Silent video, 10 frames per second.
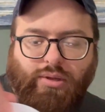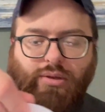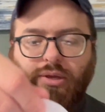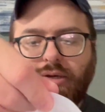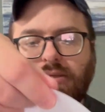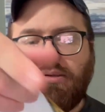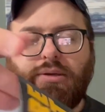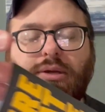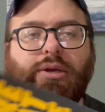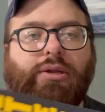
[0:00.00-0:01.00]
Here's
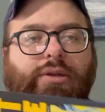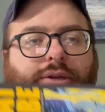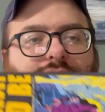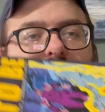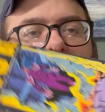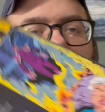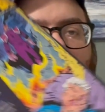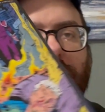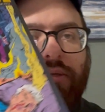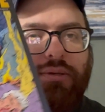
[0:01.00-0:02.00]
the dust
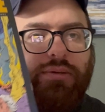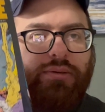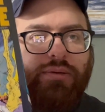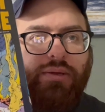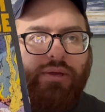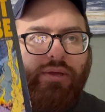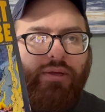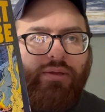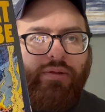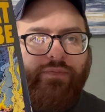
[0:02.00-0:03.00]
jacket.
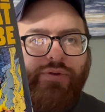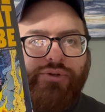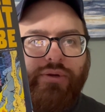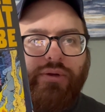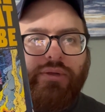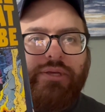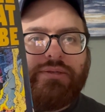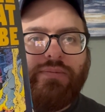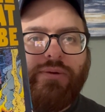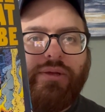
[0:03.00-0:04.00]
The future
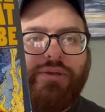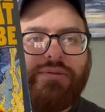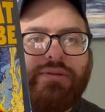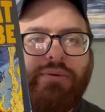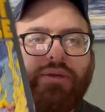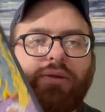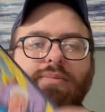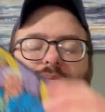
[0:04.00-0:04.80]
isn't what it used to be.